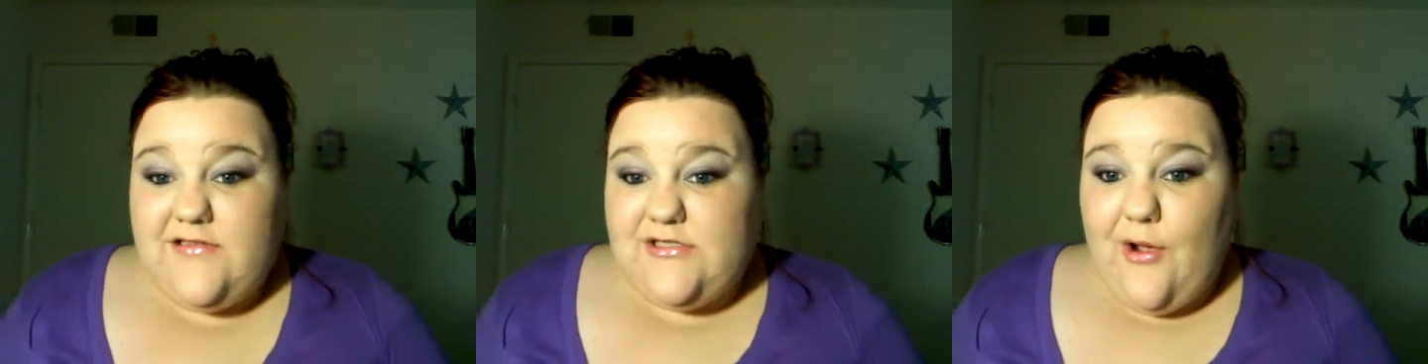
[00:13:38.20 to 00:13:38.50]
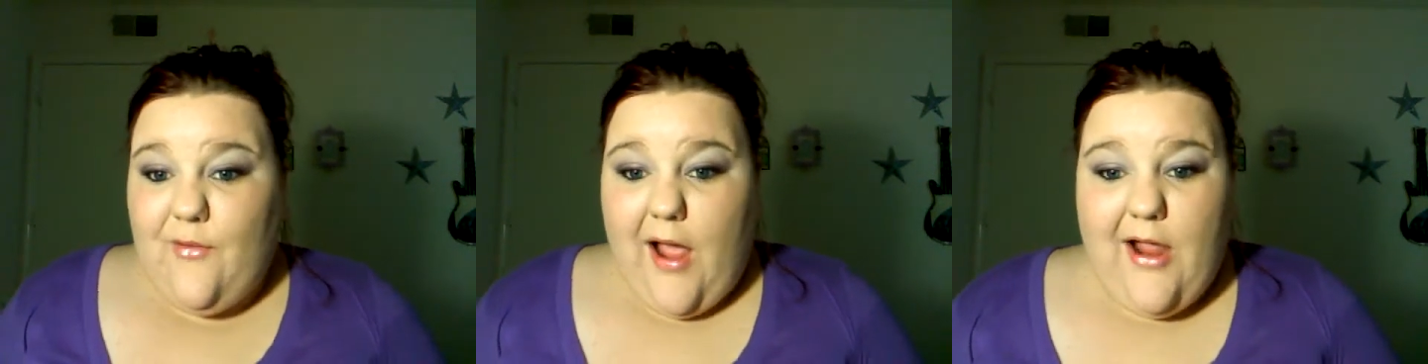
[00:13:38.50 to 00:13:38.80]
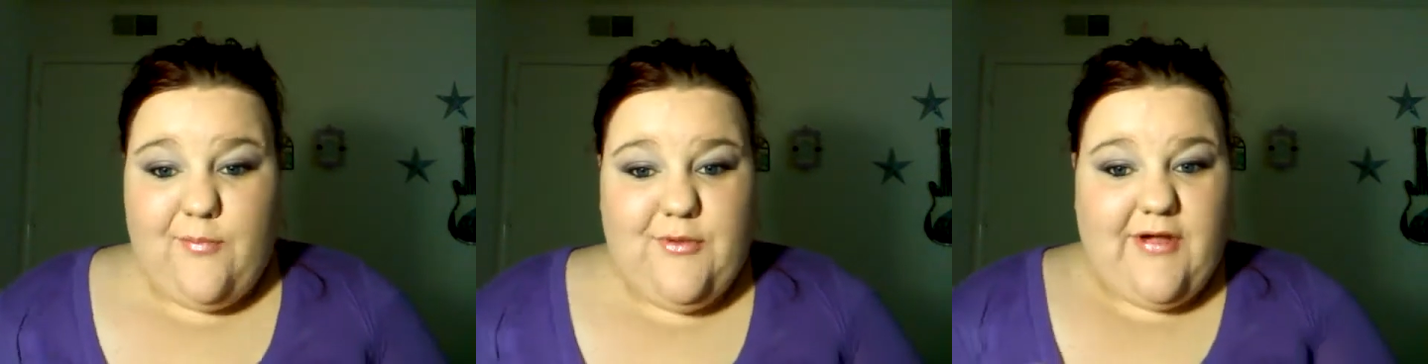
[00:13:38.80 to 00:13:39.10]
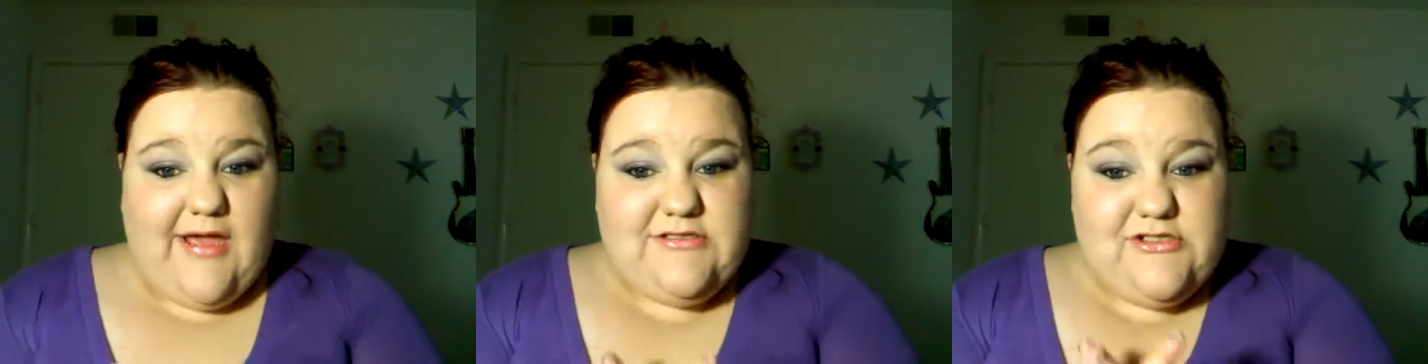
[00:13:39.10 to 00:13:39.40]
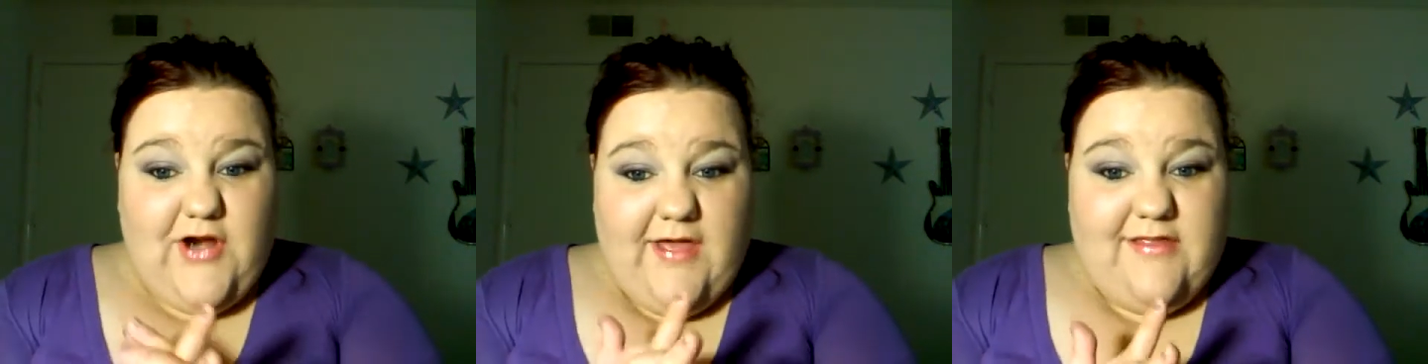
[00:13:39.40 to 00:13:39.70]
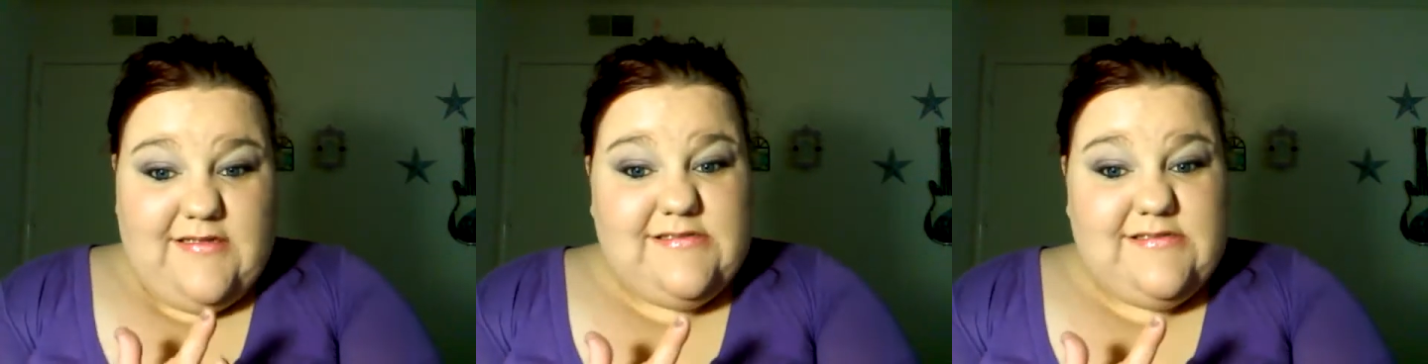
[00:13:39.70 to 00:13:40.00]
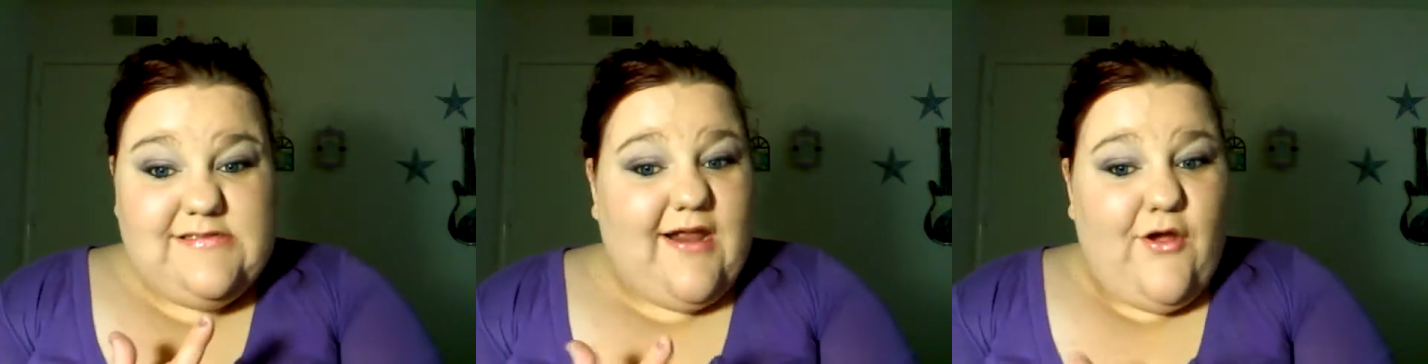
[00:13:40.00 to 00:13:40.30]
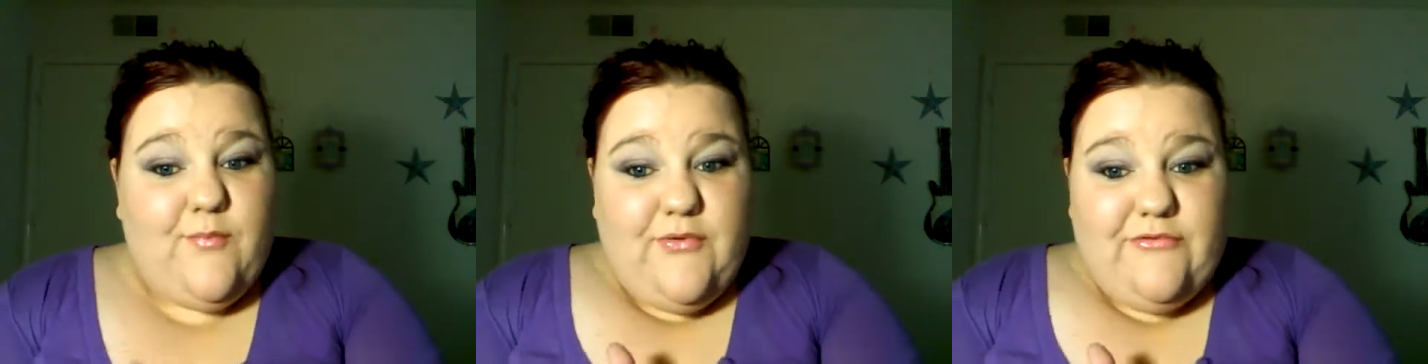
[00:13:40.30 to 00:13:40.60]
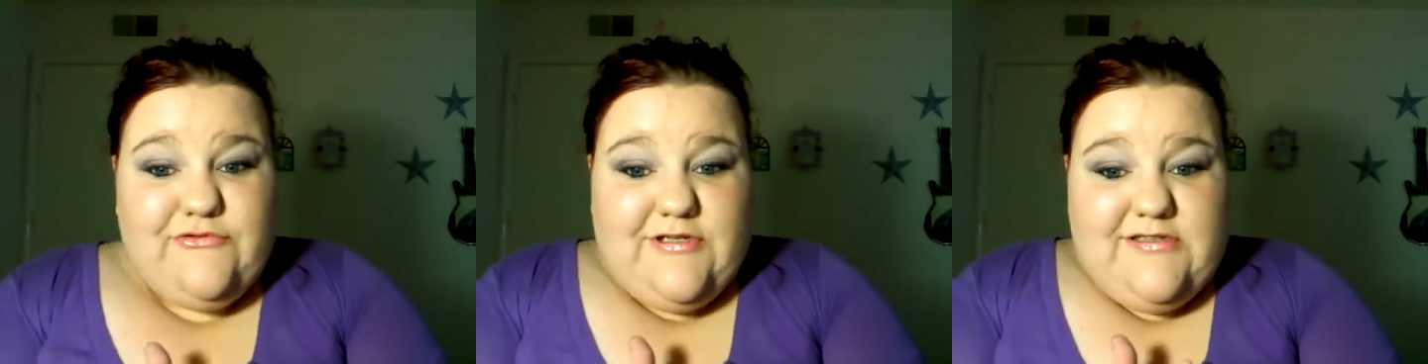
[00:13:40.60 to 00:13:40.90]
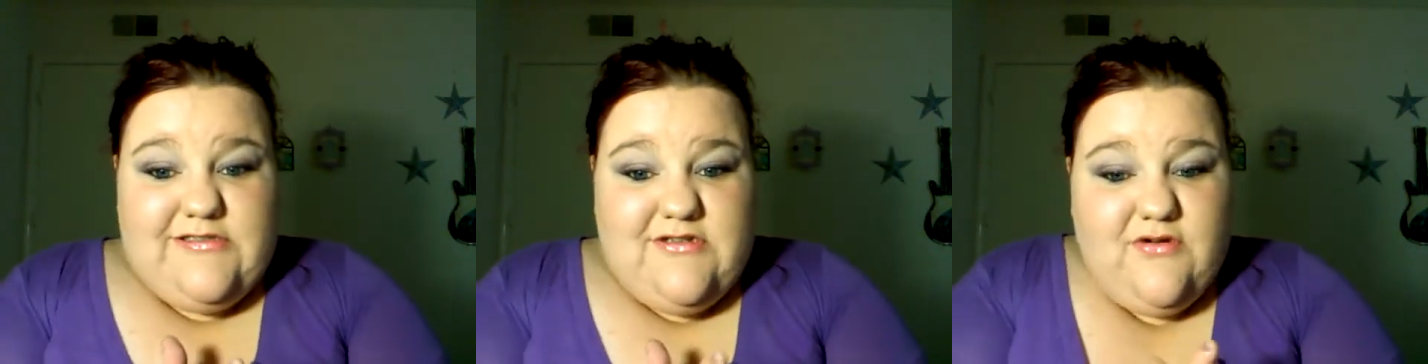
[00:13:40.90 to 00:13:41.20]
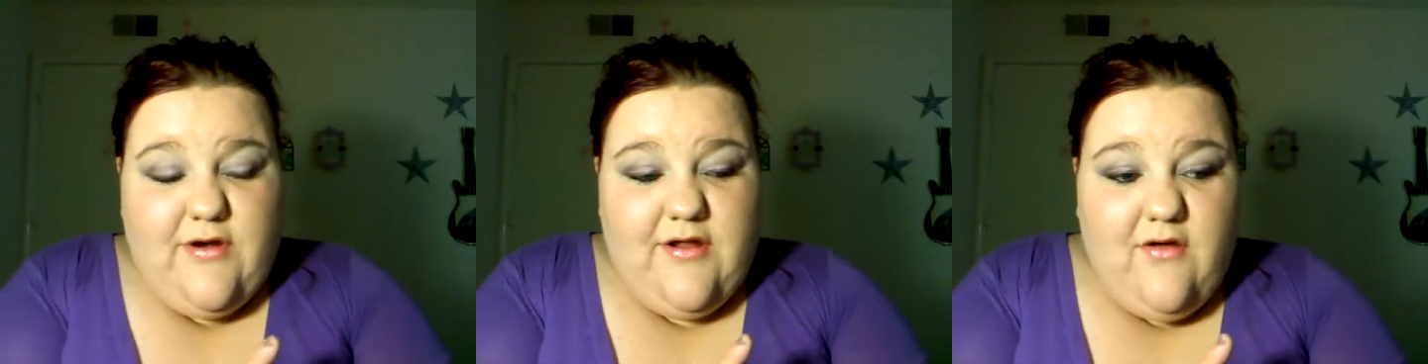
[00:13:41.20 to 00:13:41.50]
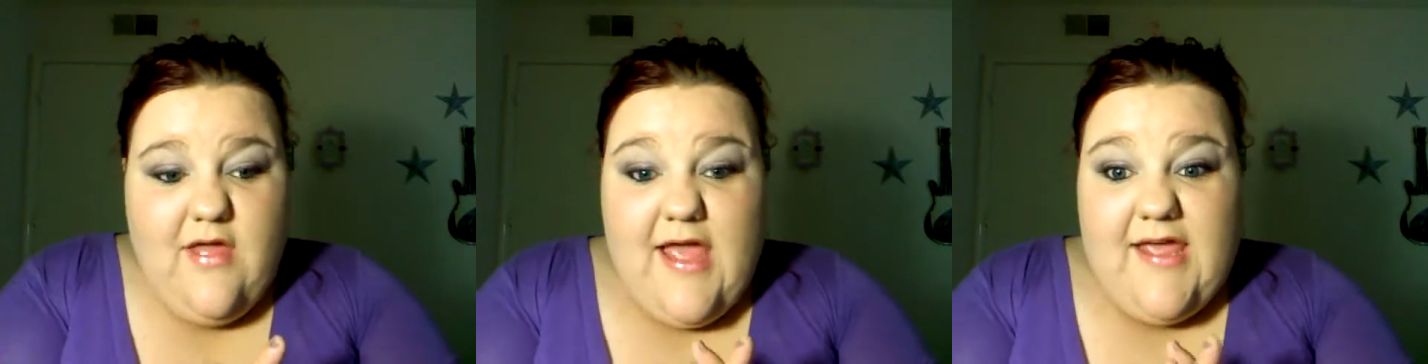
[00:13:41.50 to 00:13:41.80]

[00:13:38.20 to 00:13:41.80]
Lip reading: So I hope you guys try this, and I hope you enjoyed this tutorial.